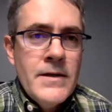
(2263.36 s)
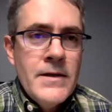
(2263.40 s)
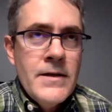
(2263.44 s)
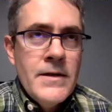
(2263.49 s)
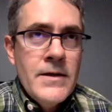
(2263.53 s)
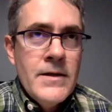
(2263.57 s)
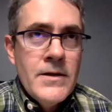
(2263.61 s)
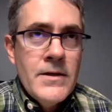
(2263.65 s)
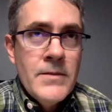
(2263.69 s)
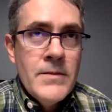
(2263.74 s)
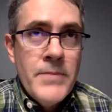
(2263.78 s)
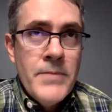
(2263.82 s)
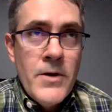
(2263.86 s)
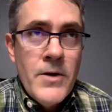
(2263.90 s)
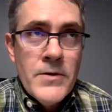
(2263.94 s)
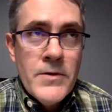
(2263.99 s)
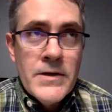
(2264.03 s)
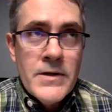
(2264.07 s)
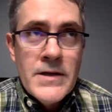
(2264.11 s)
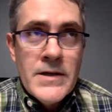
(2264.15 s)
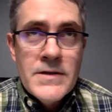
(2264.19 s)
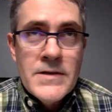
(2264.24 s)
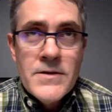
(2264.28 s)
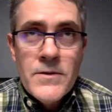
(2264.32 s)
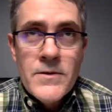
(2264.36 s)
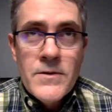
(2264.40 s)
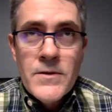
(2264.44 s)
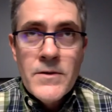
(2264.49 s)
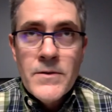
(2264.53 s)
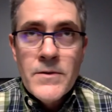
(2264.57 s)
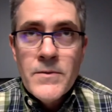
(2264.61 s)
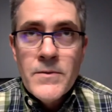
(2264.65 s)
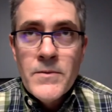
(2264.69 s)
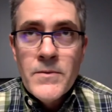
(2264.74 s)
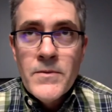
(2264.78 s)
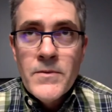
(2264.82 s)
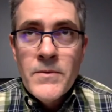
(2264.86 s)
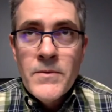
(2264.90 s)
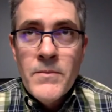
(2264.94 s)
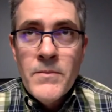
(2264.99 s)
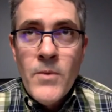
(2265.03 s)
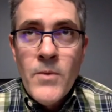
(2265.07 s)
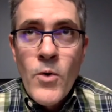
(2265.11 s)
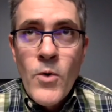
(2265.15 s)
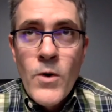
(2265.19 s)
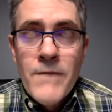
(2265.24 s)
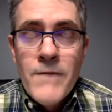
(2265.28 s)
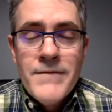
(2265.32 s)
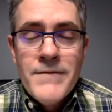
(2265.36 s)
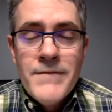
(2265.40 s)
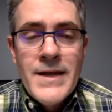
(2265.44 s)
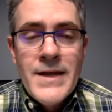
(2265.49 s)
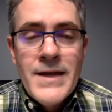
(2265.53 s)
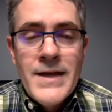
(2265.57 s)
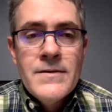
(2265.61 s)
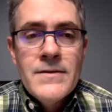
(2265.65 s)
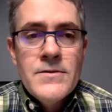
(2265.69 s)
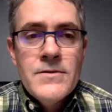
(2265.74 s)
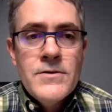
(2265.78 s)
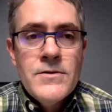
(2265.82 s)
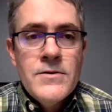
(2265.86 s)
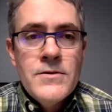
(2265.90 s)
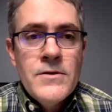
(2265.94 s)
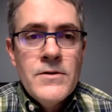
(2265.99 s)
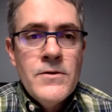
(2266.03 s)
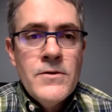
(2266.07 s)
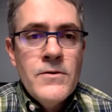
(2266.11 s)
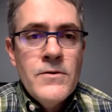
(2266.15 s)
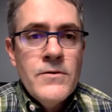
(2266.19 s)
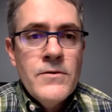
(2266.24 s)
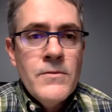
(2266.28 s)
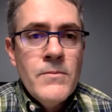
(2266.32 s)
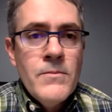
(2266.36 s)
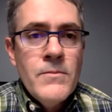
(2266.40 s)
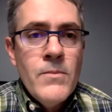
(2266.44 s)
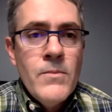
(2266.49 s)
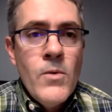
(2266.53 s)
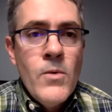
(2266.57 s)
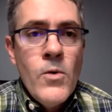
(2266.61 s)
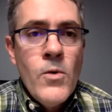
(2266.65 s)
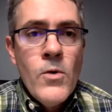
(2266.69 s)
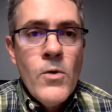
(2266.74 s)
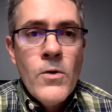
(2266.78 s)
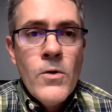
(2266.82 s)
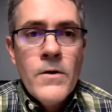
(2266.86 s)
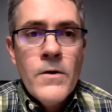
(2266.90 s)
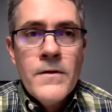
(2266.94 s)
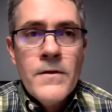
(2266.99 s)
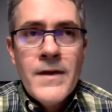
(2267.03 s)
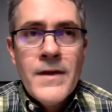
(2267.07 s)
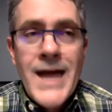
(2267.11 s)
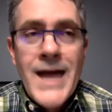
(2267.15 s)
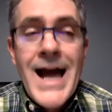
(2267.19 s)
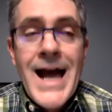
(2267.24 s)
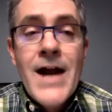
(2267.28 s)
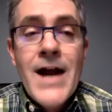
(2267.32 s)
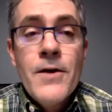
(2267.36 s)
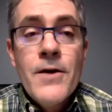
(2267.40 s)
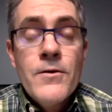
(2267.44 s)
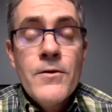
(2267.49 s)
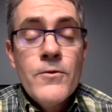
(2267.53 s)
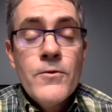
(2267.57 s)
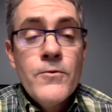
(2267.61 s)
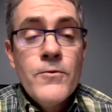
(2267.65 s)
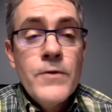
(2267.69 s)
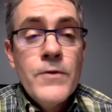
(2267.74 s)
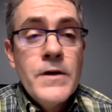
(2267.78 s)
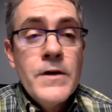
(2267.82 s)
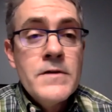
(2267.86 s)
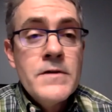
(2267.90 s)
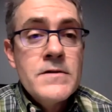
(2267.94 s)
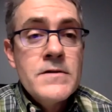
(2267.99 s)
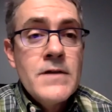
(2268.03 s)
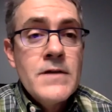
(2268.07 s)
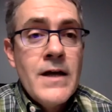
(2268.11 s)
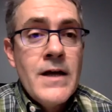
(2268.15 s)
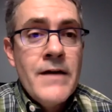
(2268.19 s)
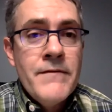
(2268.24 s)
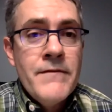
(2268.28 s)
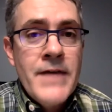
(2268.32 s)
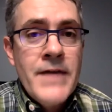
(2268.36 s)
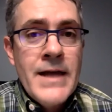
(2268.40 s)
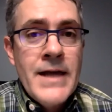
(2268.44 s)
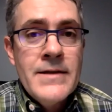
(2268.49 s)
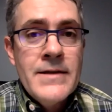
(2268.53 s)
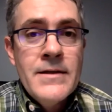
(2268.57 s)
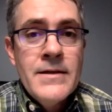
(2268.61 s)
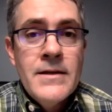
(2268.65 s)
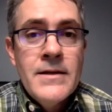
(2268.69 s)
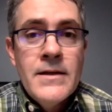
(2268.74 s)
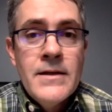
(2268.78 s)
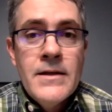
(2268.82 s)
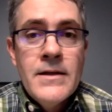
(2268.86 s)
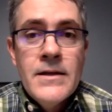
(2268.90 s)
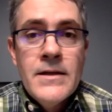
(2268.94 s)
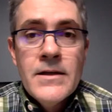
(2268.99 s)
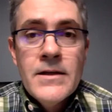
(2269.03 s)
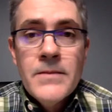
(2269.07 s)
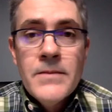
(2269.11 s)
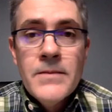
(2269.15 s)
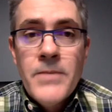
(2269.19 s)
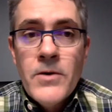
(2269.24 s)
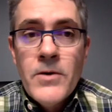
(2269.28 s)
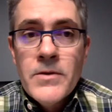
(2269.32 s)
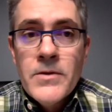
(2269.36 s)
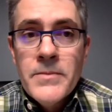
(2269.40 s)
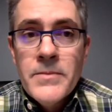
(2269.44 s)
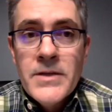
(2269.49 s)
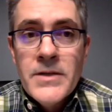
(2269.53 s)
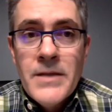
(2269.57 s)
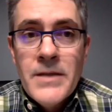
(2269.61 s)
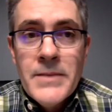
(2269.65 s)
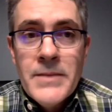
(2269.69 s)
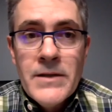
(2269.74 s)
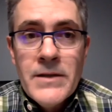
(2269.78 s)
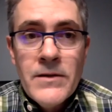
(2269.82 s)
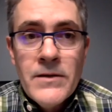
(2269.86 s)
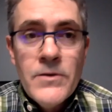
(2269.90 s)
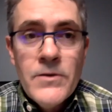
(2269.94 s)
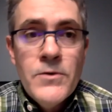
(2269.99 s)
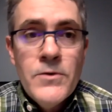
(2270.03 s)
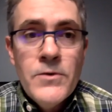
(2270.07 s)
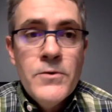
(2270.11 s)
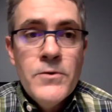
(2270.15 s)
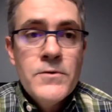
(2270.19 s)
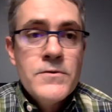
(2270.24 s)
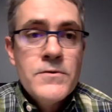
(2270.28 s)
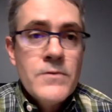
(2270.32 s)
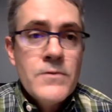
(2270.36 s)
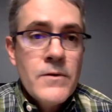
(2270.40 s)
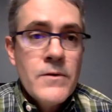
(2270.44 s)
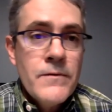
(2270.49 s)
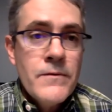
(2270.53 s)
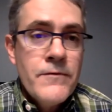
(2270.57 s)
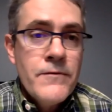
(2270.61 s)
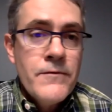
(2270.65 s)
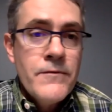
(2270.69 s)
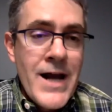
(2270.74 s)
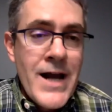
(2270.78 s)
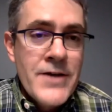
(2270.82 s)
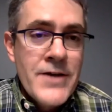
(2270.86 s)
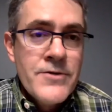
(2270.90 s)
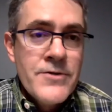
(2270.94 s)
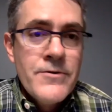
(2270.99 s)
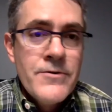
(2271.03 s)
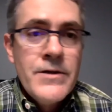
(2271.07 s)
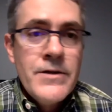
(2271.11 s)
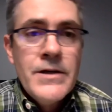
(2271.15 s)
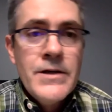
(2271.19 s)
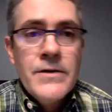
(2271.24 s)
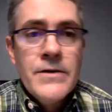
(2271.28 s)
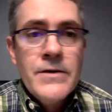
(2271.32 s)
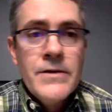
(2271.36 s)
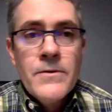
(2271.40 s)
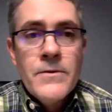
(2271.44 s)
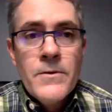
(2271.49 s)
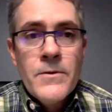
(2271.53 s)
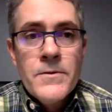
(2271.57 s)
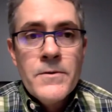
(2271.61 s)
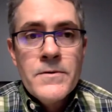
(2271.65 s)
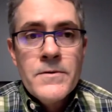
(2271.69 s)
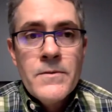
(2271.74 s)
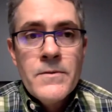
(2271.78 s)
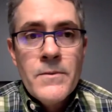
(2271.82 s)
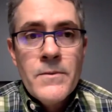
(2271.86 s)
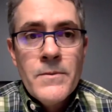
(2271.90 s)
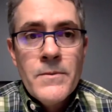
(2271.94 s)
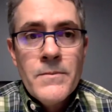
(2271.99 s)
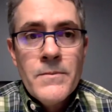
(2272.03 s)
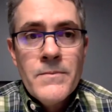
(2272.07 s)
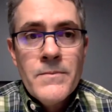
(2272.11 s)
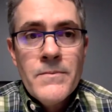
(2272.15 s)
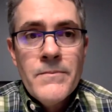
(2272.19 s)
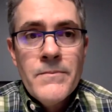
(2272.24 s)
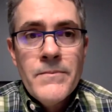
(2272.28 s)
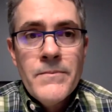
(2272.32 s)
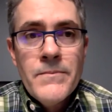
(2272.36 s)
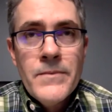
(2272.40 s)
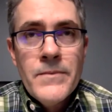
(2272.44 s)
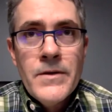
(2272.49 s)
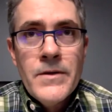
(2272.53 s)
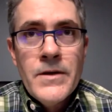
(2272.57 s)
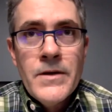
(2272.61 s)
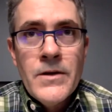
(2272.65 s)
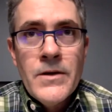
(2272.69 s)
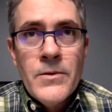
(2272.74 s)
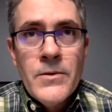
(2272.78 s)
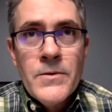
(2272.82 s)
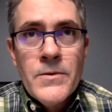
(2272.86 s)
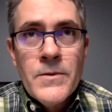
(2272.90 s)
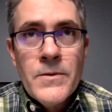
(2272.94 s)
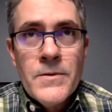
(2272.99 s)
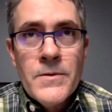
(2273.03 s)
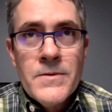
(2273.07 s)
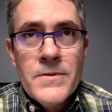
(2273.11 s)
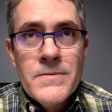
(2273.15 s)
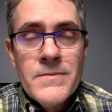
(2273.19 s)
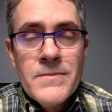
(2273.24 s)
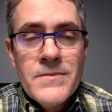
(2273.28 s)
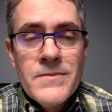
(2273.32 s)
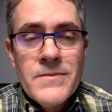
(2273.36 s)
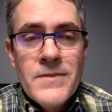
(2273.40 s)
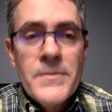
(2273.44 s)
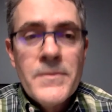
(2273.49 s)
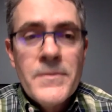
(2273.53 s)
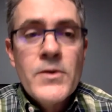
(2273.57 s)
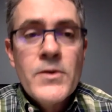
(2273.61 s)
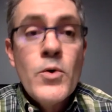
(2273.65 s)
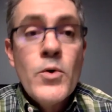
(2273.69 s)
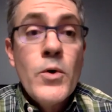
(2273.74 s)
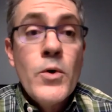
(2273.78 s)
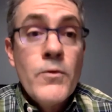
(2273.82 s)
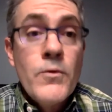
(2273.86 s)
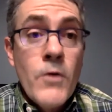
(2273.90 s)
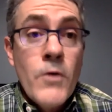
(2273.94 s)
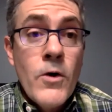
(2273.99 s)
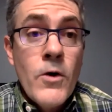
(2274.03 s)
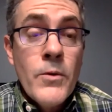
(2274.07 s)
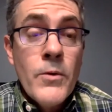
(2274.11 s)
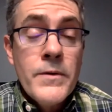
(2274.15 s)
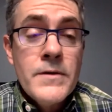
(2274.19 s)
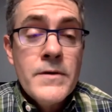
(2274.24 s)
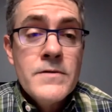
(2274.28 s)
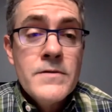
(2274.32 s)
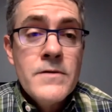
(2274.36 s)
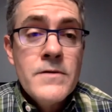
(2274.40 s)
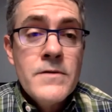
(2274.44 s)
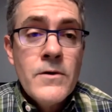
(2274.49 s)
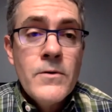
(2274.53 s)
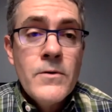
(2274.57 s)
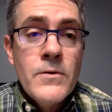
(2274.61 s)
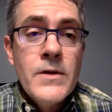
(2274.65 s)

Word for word: component and so the the more of that that you do the more the higher the risk of that component becoming loose or fracturing or, or, or you know or, or something going wrong with it so